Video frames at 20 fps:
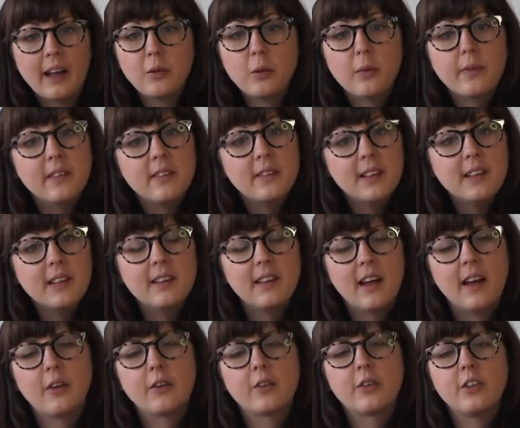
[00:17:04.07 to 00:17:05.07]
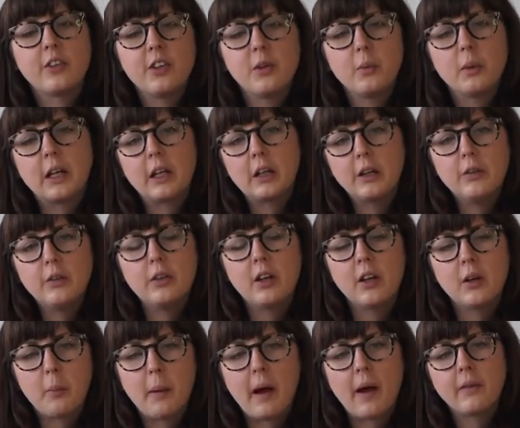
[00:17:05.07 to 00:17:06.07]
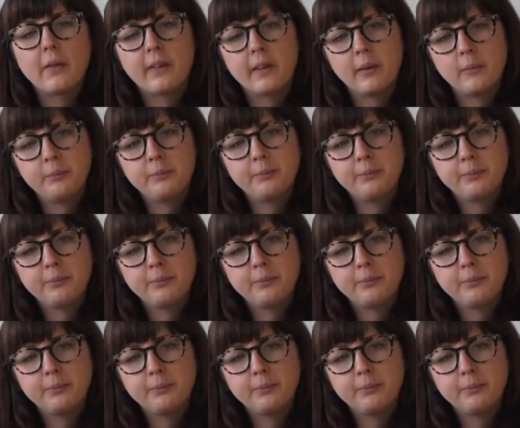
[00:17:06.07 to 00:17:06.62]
and all the details you included about them.